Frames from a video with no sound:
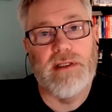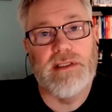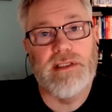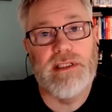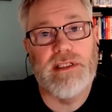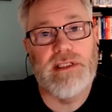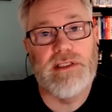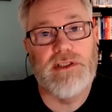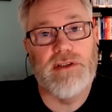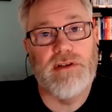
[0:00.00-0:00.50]

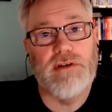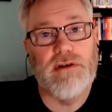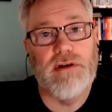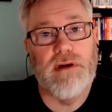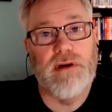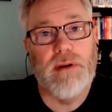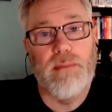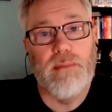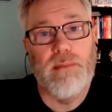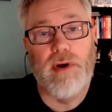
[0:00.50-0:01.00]

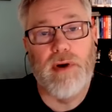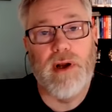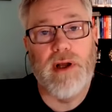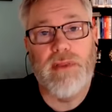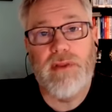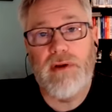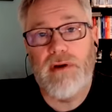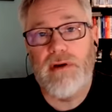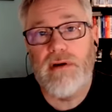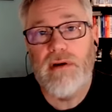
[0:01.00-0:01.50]

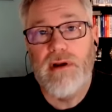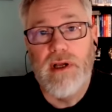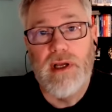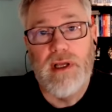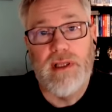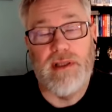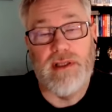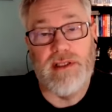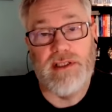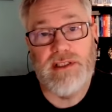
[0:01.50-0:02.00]
sister-brother,
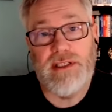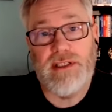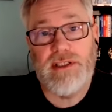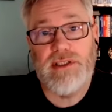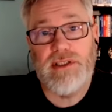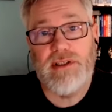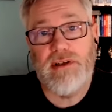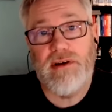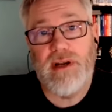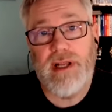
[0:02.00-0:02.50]
the
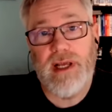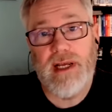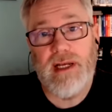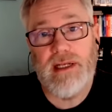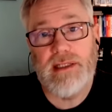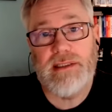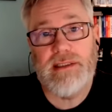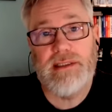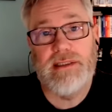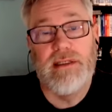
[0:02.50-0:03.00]
sister
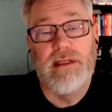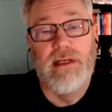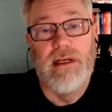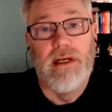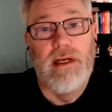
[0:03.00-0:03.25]
dance.